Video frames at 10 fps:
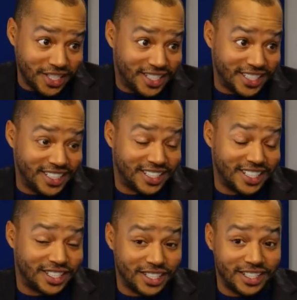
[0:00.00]
It's
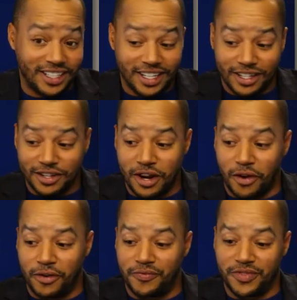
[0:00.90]
you know,